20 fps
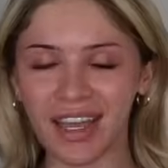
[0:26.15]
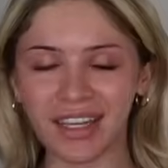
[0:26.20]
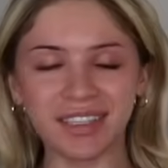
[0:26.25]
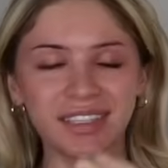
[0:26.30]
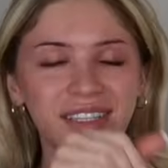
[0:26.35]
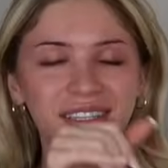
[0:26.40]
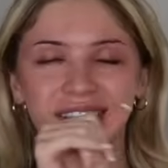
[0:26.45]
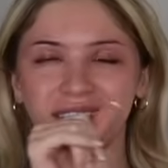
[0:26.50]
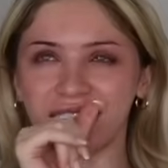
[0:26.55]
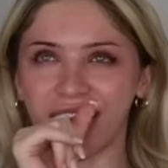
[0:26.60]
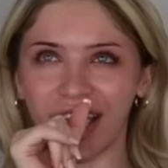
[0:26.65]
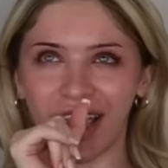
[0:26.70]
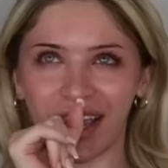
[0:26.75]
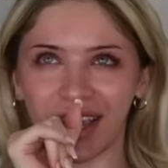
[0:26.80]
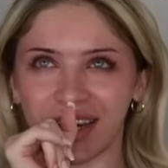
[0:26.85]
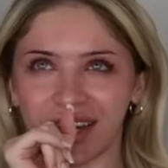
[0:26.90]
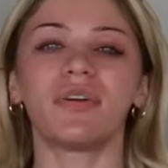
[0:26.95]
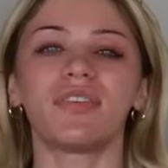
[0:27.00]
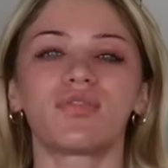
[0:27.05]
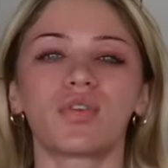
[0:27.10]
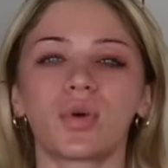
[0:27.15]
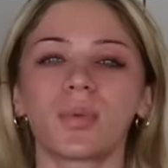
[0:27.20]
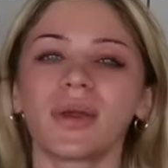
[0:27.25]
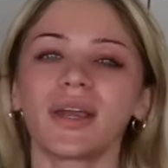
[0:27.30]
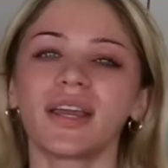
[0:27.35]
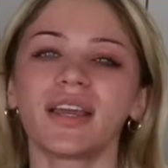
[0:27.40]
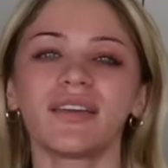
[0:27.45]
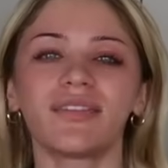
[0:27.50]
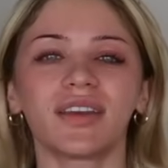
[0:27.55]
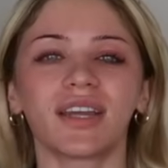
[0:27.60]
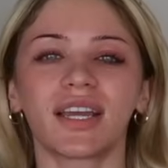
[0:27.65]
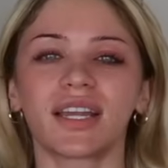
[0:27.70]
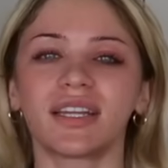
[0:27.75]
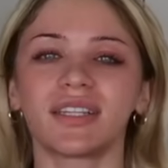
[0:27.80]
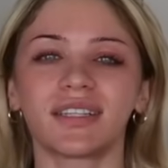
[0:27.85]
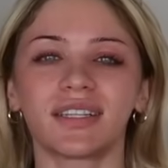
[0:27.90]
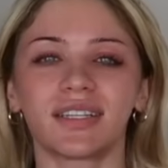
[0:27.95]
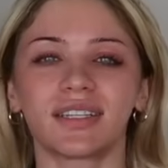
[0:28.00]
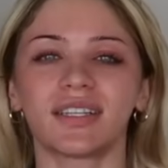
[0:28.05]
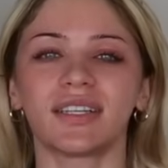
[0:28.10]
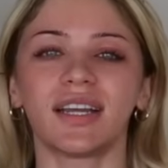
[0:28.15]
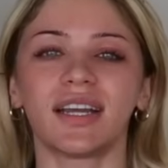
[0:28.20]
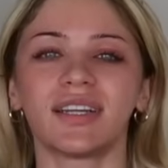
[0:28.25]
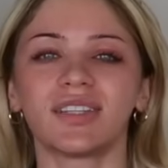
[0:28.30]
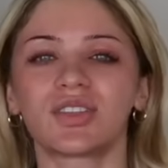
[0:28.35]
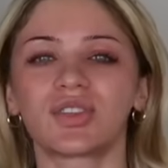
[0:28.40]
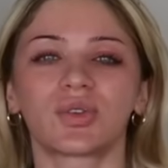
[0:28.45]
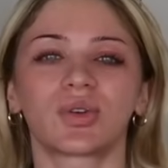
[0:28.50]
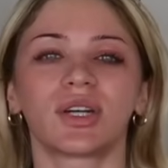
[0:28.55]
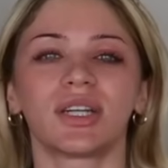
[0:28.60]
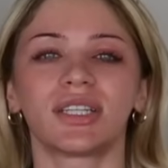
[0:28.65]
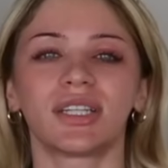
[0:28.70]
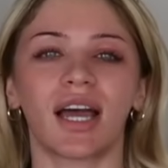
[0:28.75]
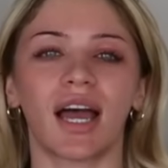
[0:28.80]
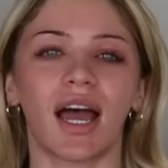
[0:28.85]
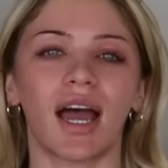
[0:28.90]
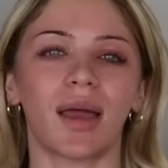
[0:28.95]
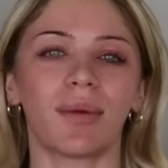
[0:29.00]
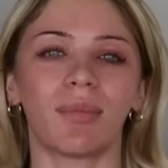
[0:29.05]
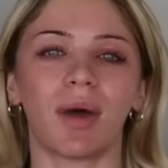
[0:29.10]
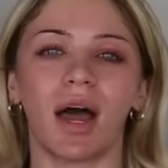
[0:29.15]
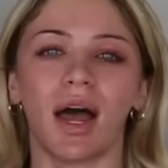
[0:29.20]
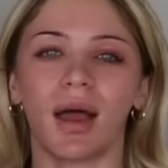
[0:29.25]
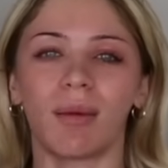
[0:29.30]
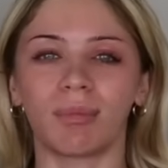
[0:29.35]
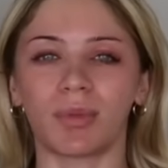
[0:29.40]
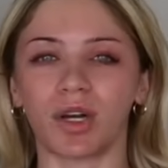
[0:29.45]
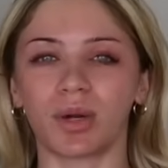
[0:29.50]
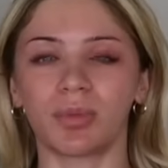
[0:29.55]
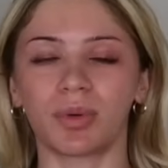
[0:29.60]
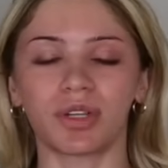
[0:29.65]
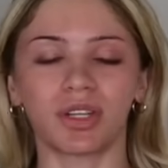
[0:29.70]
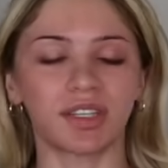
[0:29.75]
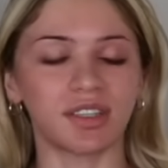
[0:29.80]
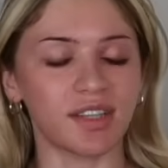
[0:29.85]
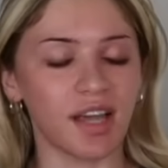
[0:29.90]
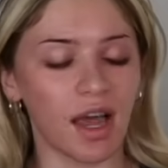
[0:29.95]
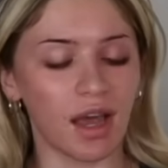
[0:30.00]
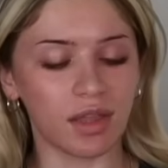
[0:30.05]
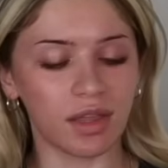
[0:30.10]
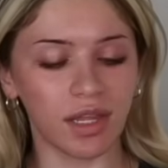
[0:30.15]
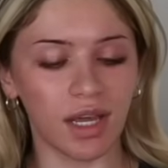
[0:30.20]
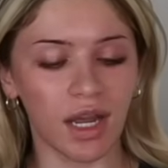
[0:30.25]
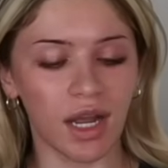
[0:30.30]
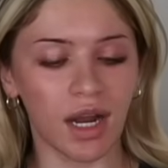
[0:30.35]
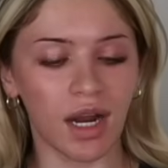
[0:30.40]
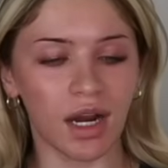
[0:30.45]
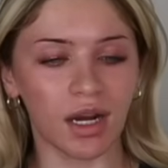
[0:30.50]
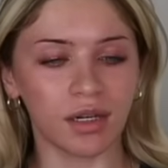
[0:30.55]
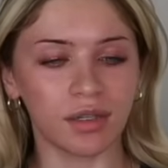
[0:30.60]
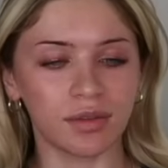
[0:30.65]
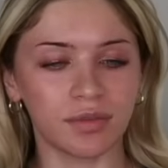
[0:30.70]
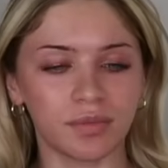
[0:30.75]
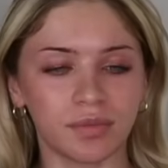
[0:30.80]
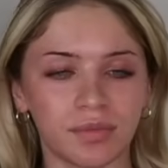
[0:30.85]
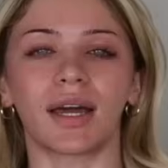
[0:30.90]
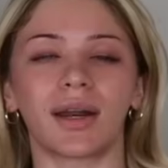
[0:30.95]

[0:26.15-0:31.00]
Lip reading: It's insane. Before we even get into today's story time, I'm gonna put this out there.